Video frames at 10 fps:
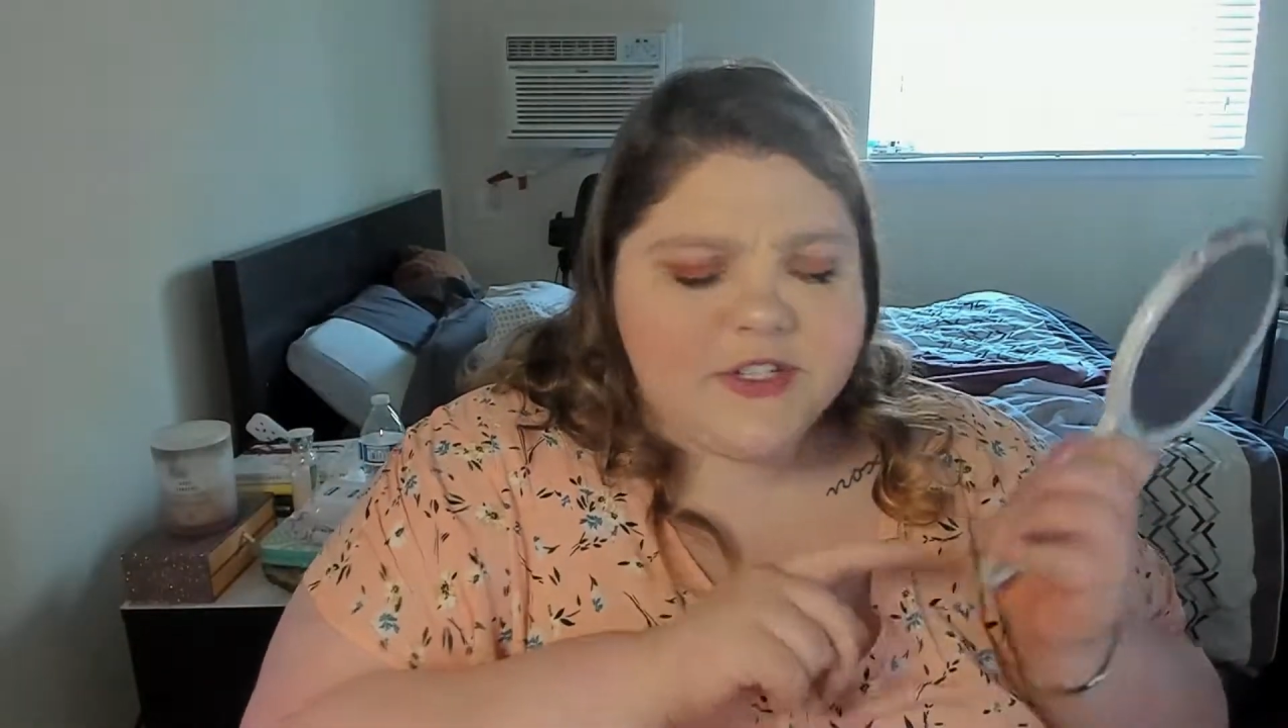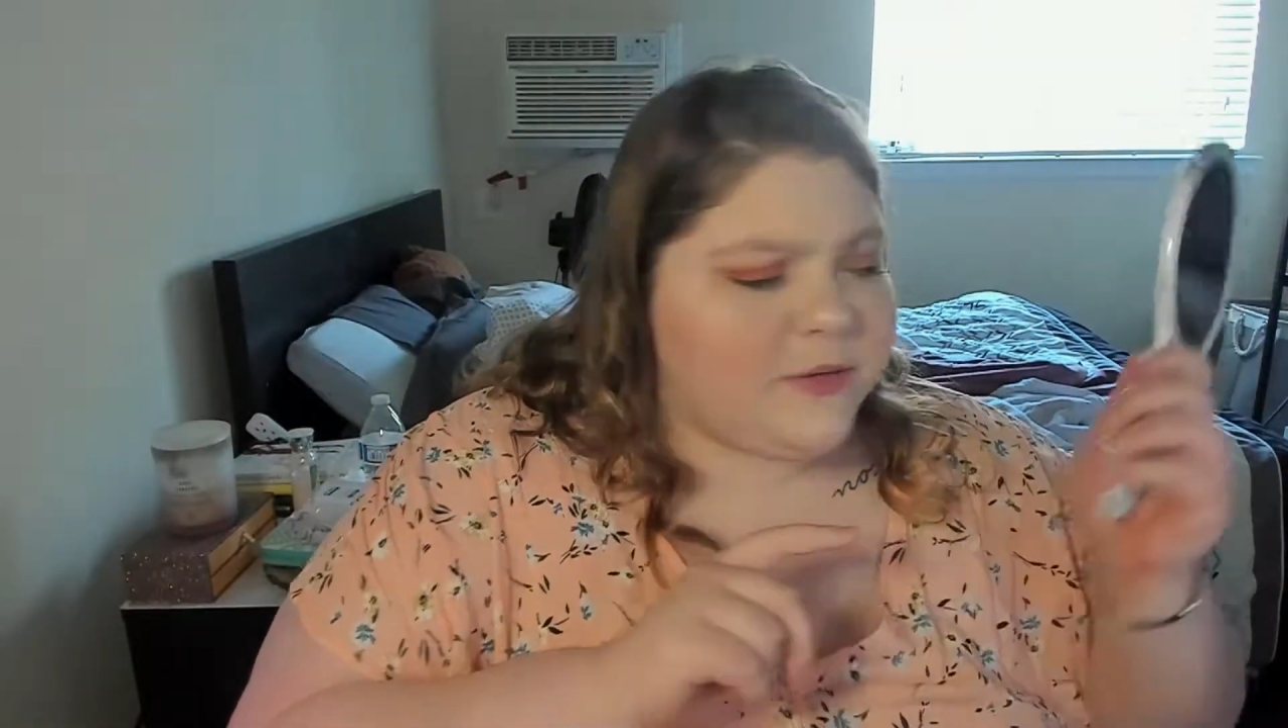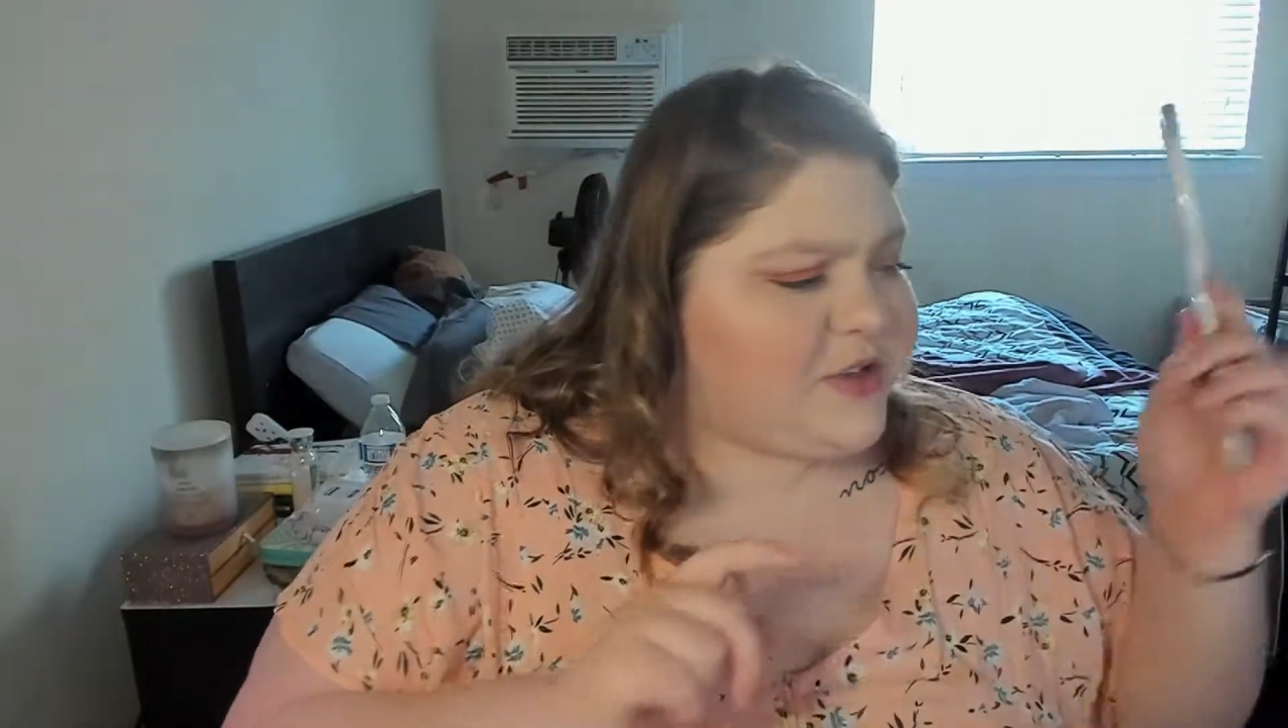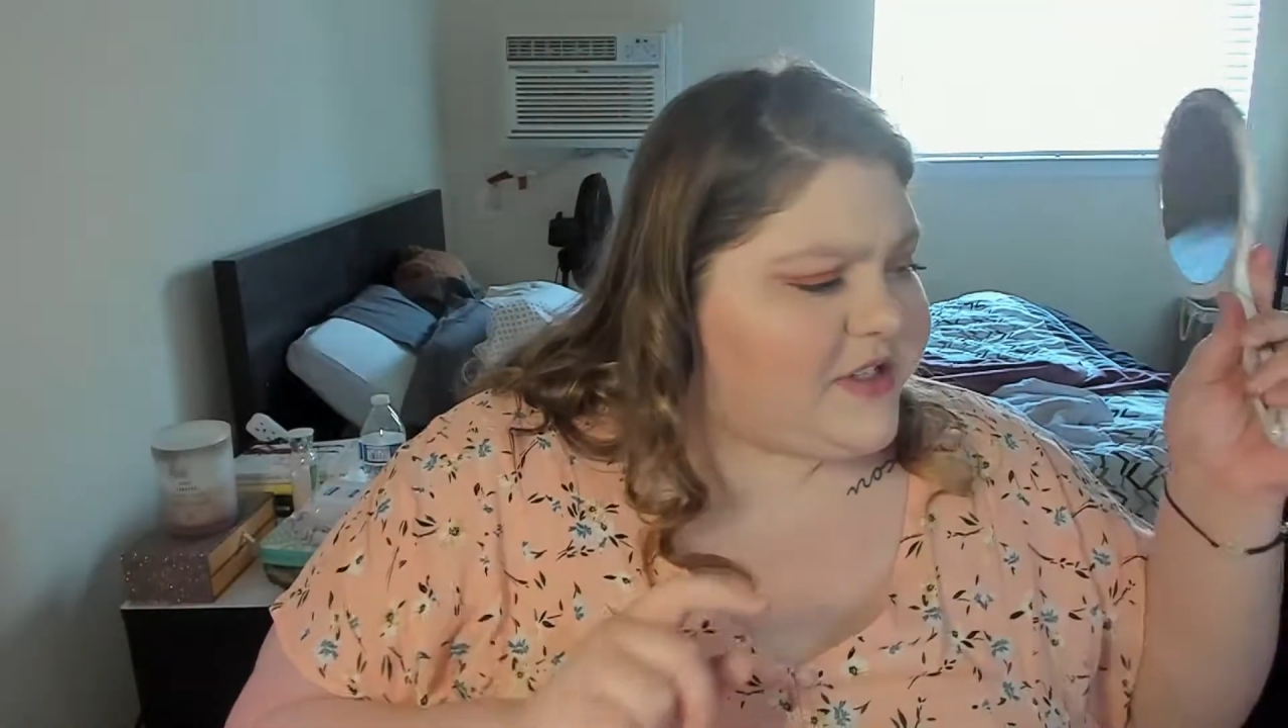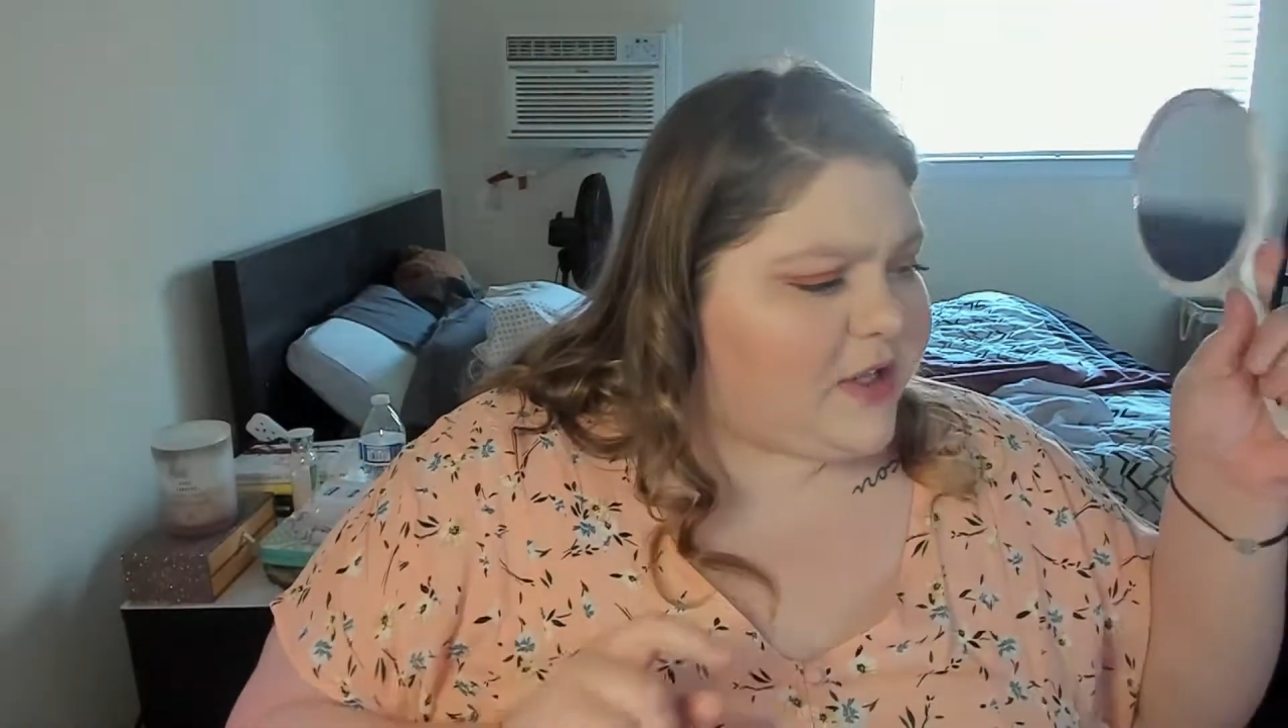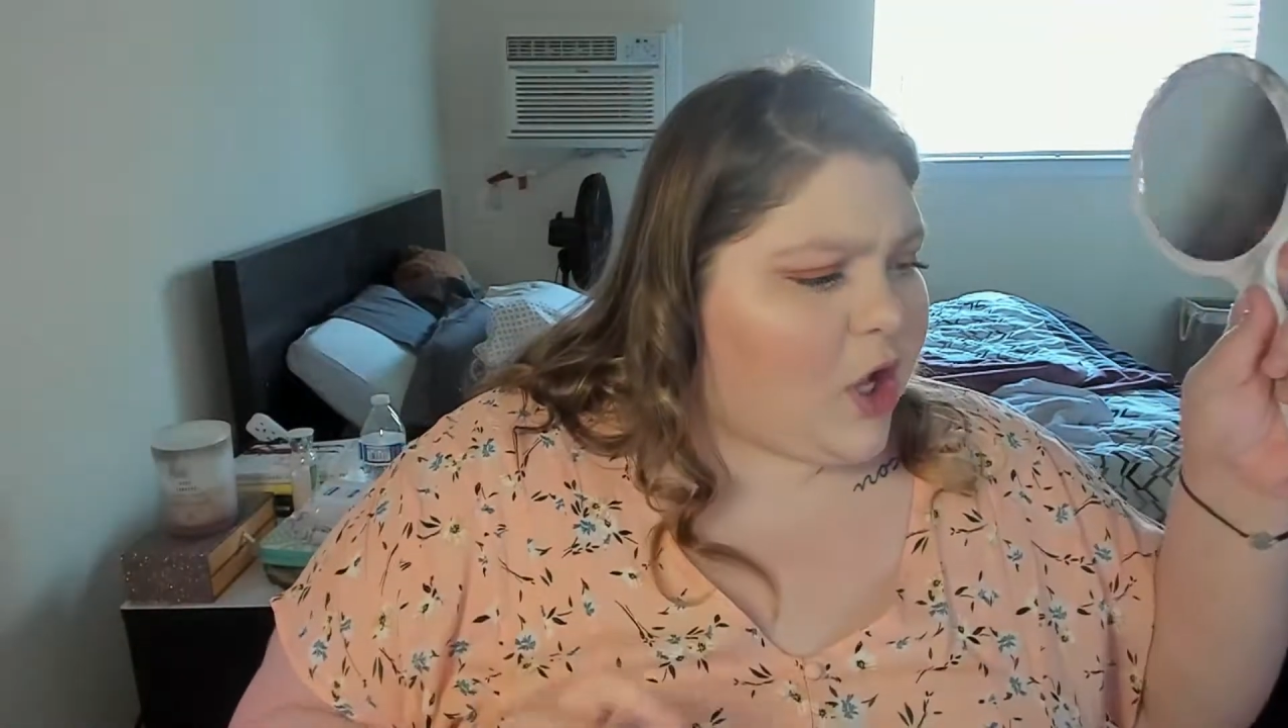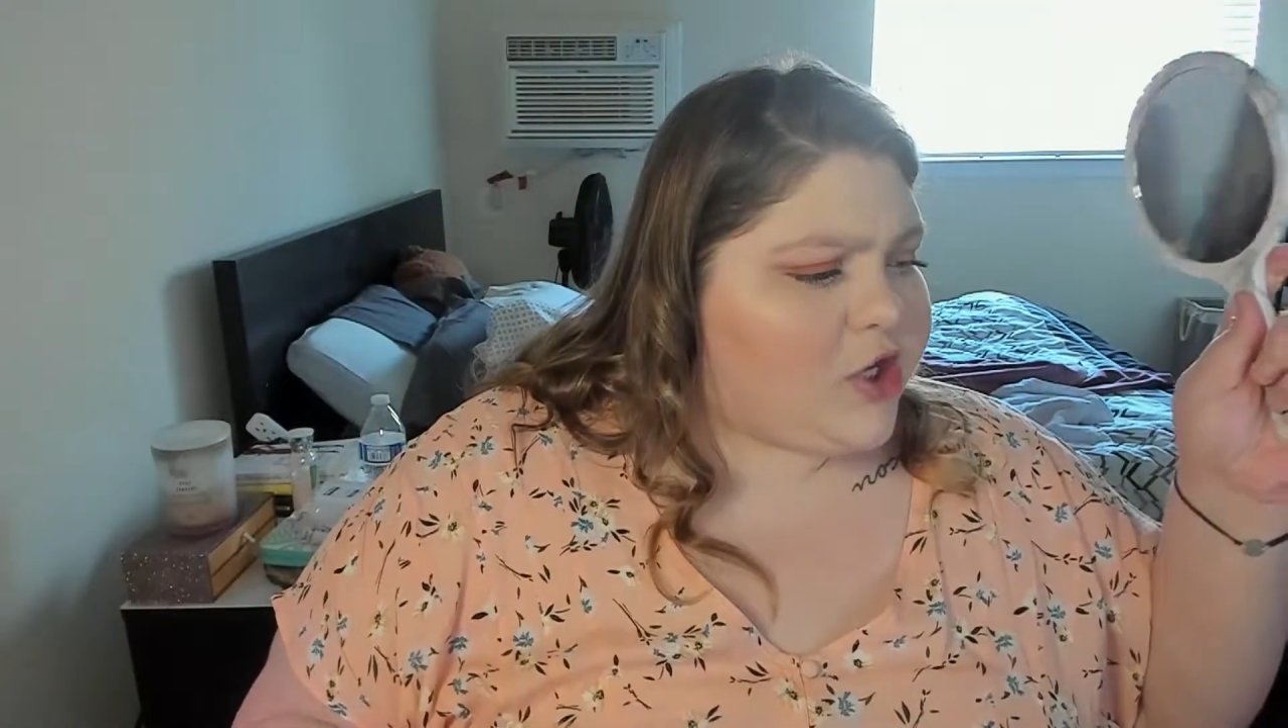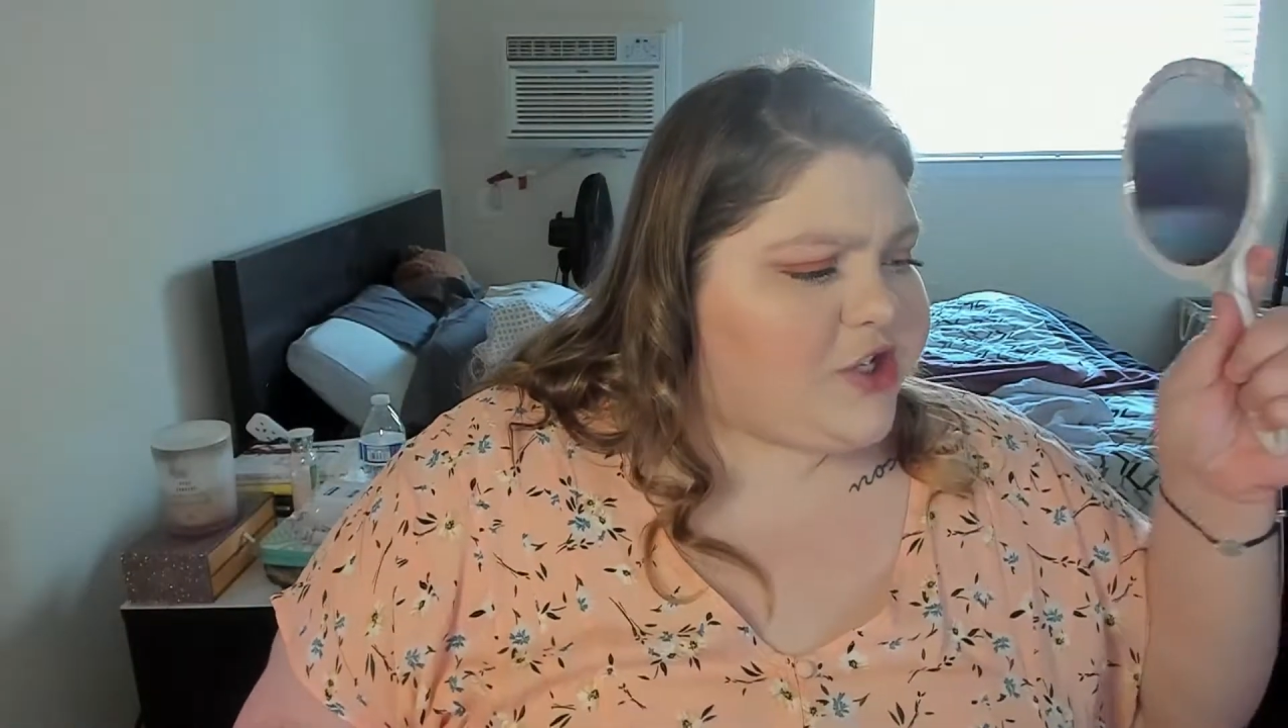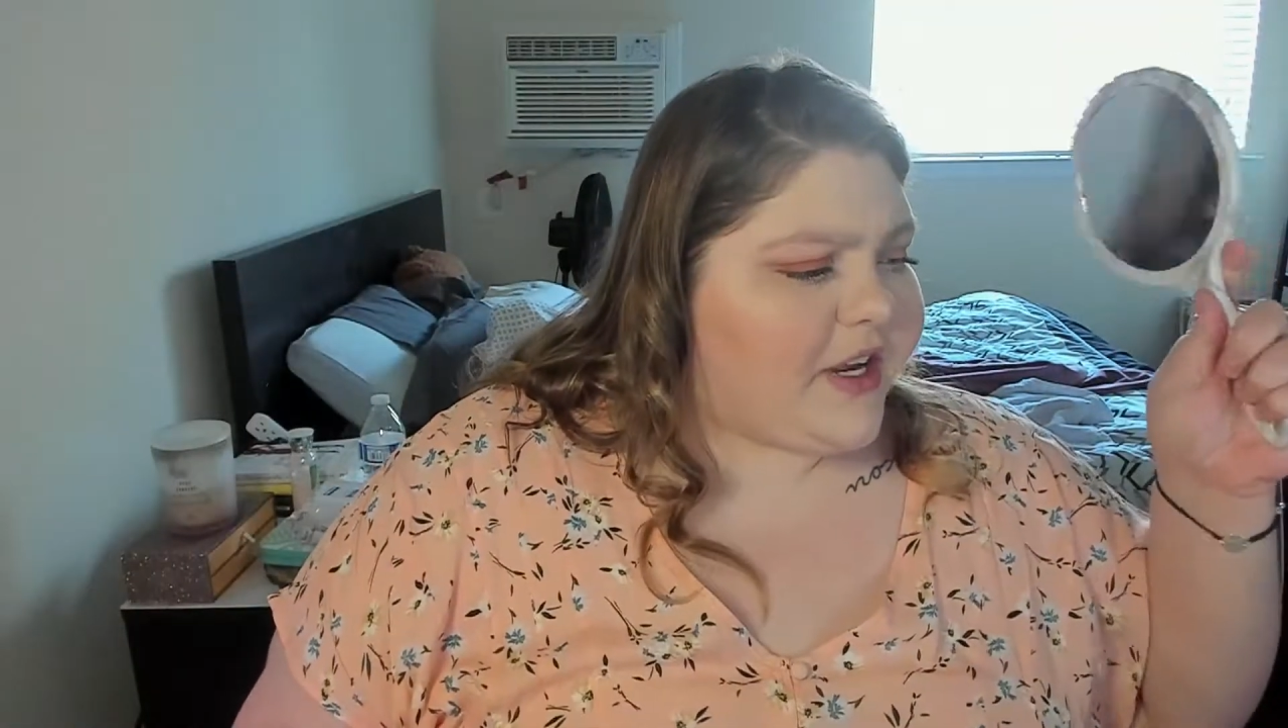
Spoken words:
time she's launching